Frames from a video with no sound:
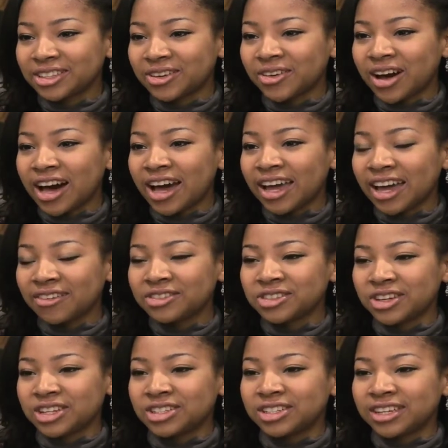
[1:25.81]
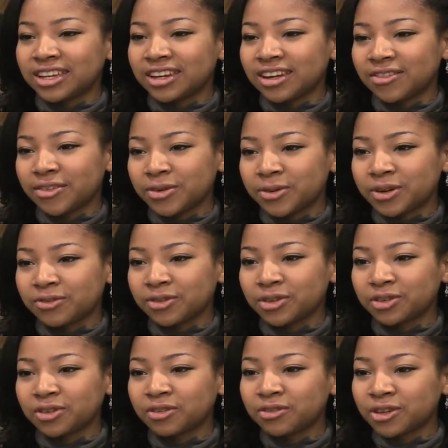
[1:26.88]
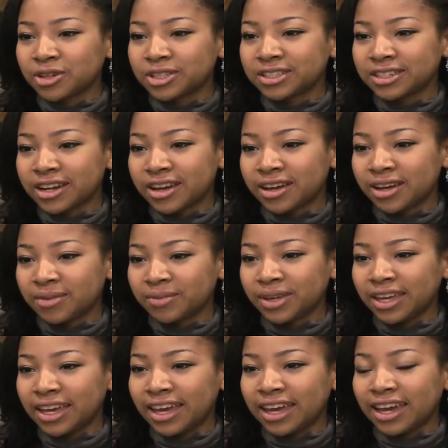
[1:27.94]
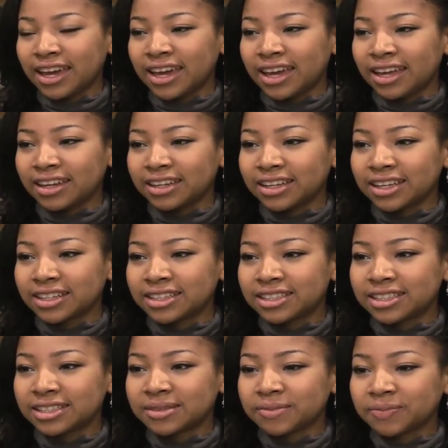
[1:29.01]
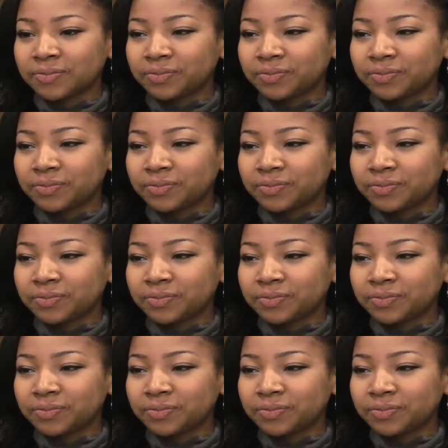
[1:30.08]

So I have to educate everyone for the first time, and it's